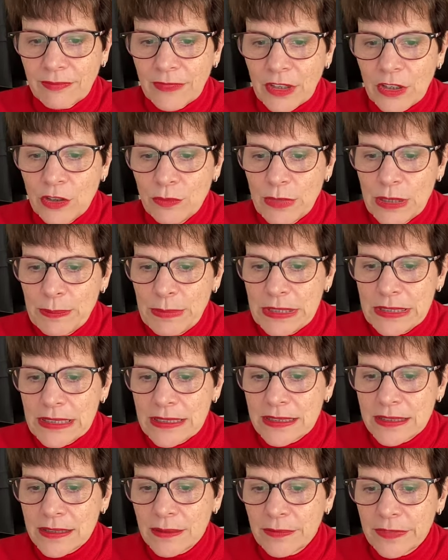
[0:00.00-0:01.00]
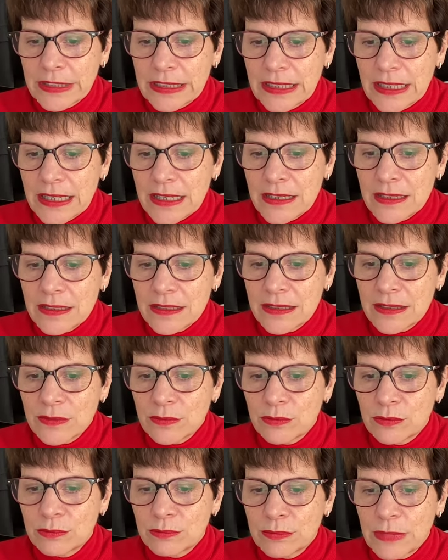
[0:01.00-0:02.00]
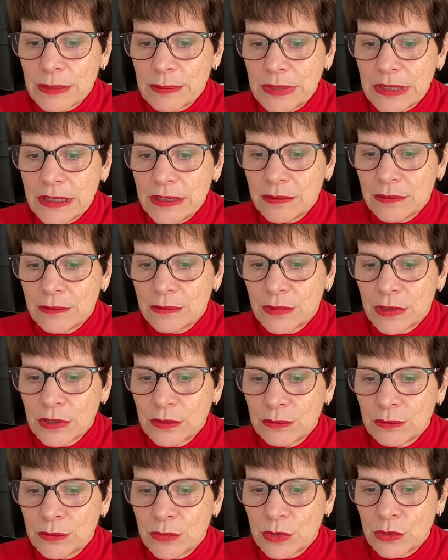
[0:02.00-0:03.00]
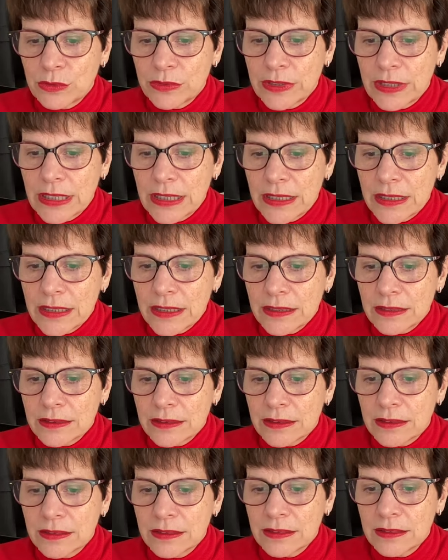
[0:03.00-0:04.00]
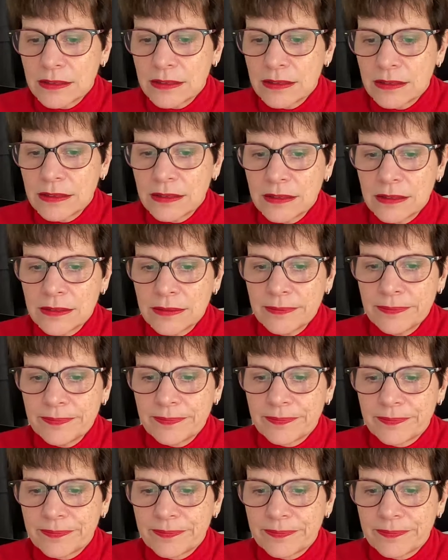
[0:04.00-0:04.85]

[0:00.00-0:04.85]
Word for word: oh, maybe there's something else. Maybe one more there. Uh,